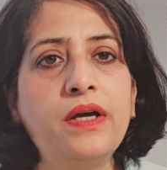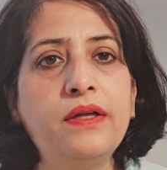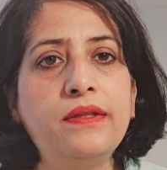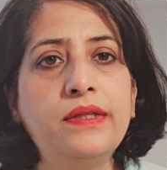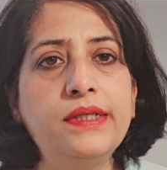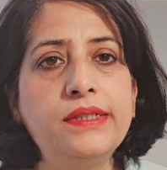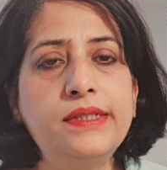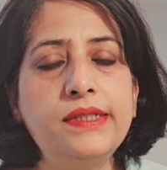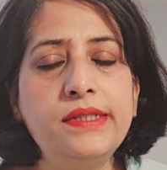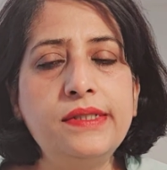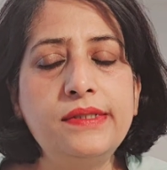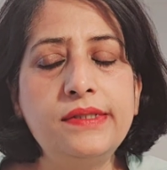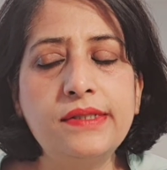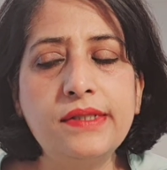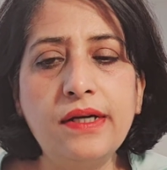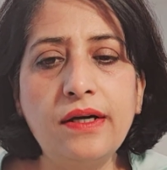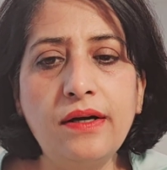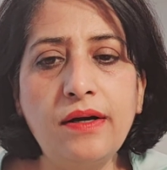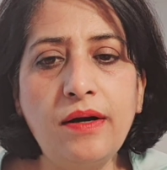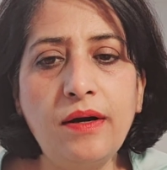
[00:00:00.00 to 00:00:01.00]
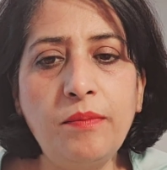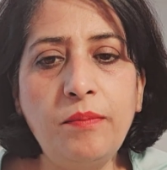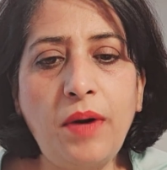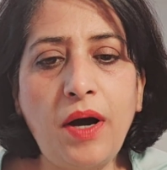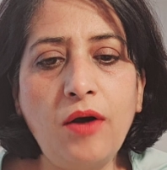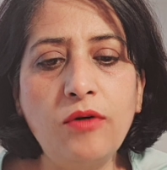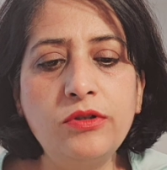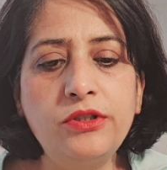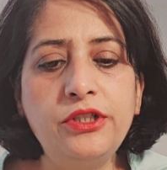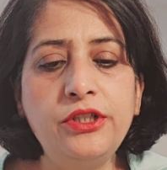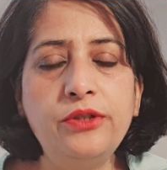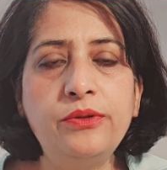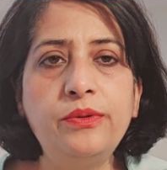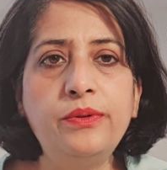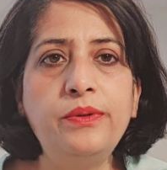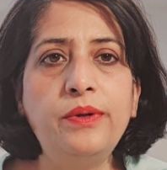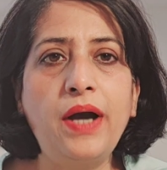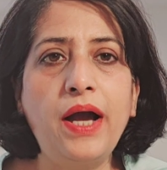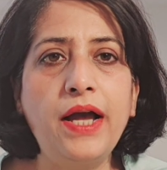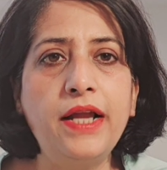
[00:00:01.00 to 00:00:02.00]
This is about
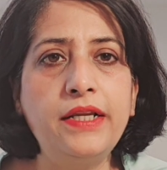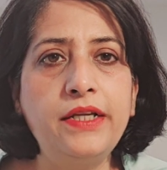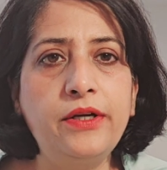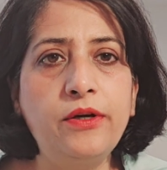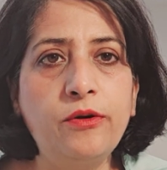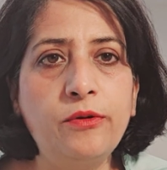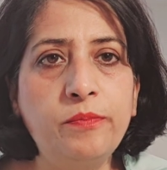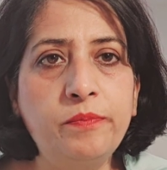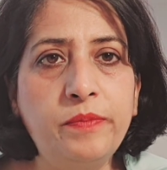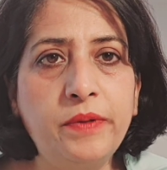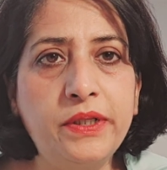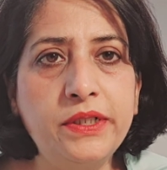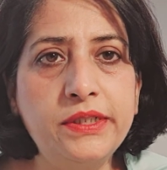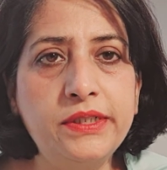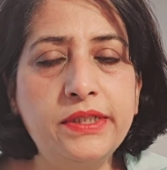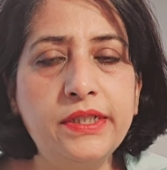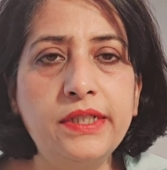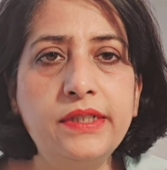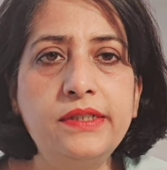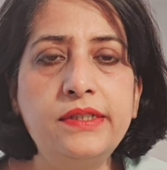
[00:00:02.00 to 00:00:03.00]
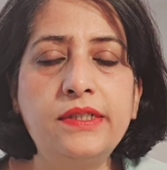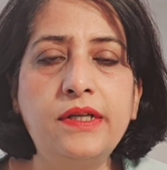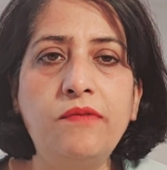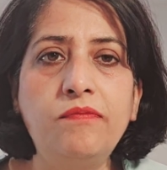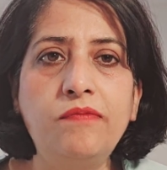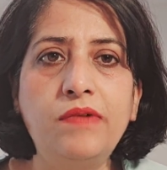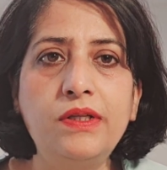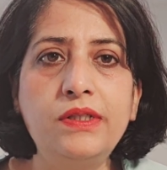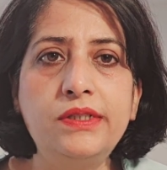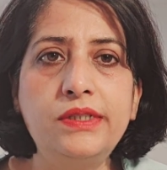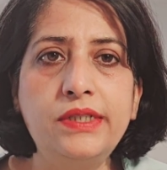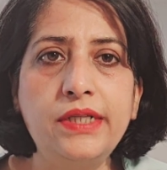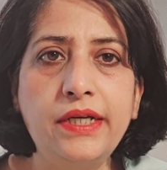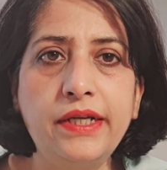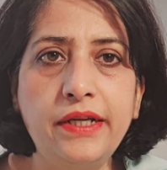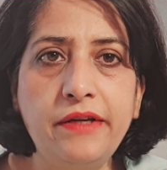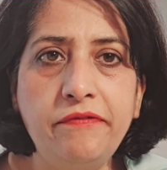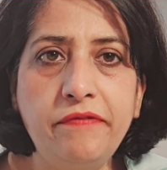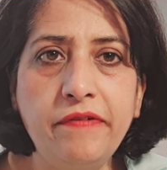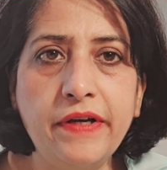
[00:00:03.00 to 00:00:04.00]
you and your person, someone
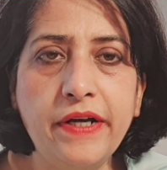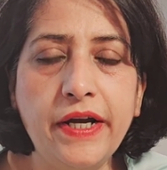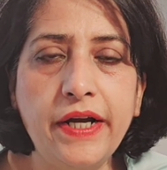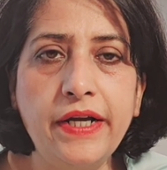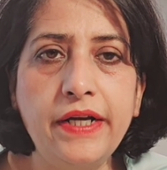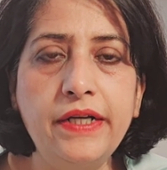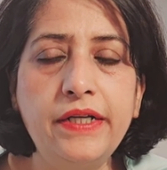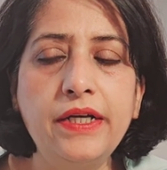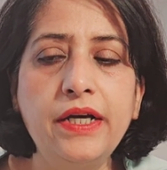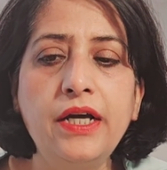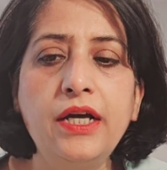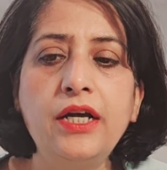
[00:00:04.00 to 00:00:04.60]
significant,